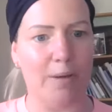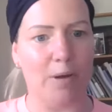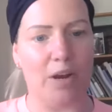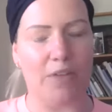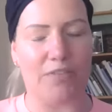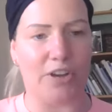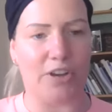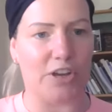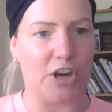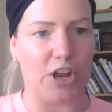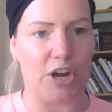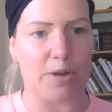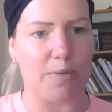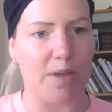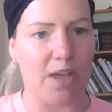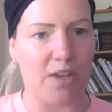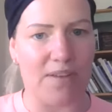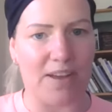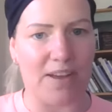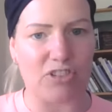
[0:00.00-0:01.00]
well, if I can earn a
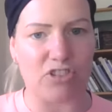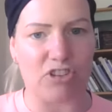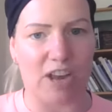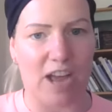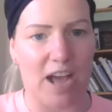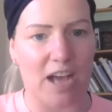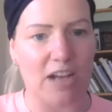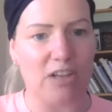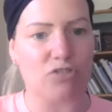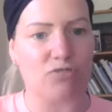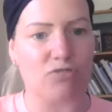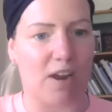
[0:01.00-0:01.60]
bit of extra cash